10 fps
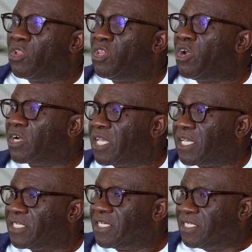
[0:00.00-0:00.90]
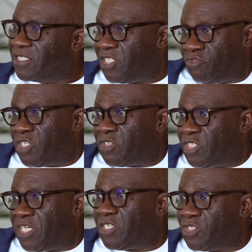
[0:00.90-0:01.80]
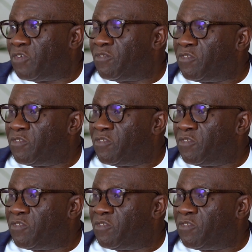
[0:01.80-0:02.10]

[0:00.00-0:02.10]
unlocking the treasure chest of